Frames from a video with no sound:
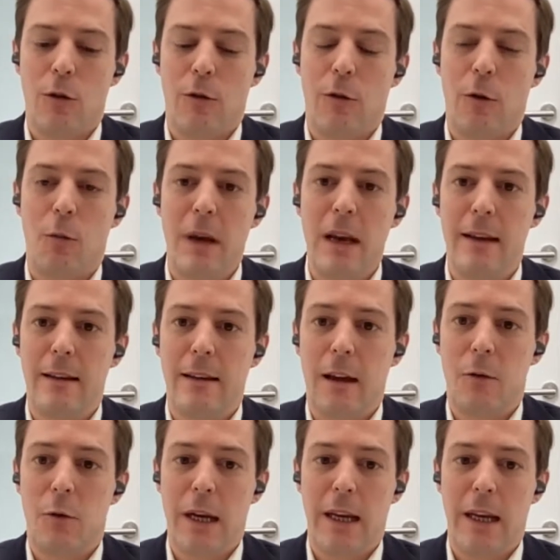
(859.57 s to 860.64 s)
the
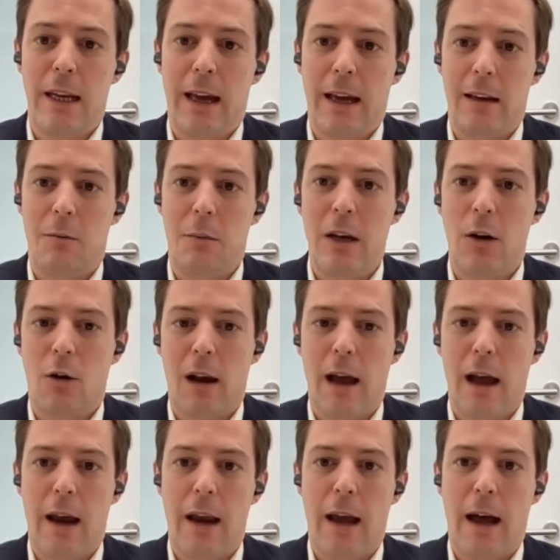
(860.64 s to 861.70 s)
military and Min Aung
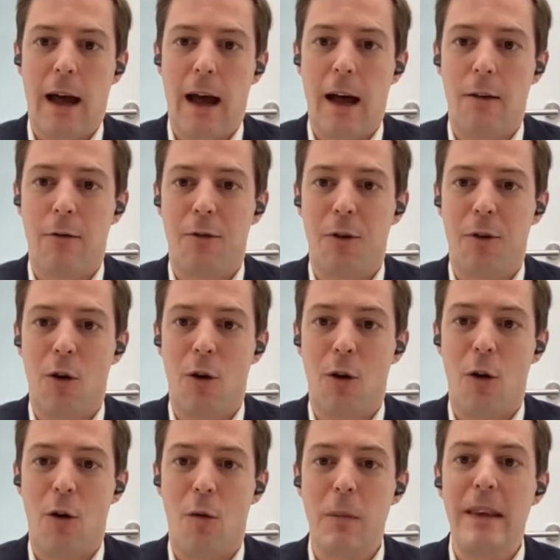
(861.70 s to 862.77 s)
Hlaing have
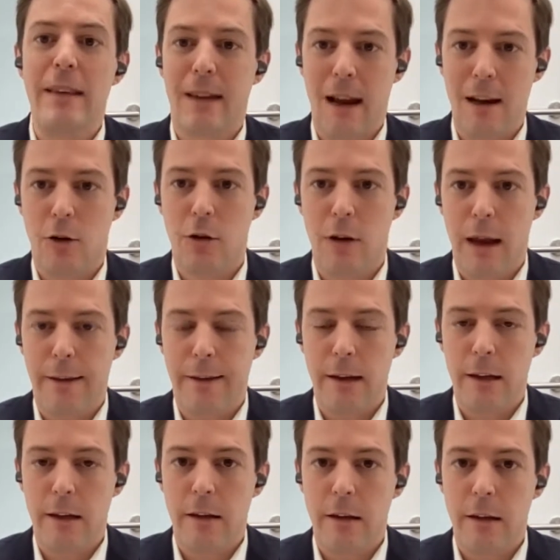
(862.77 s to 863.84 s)
uh,
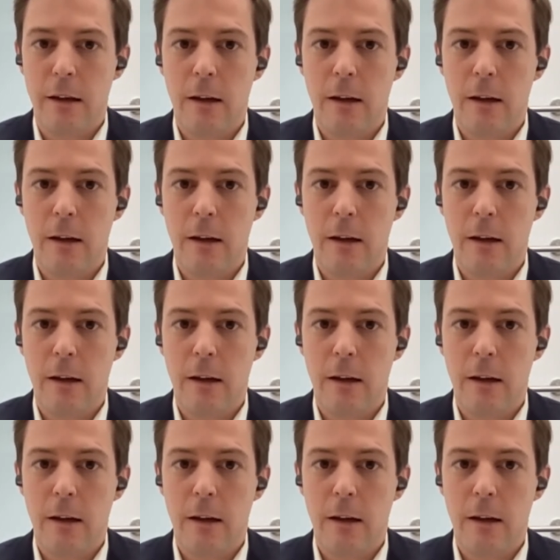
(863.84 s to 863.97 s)
miscalculated